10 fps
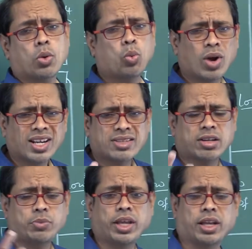What does
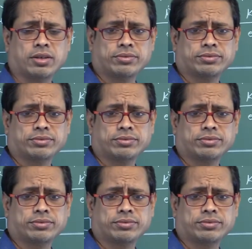it mean?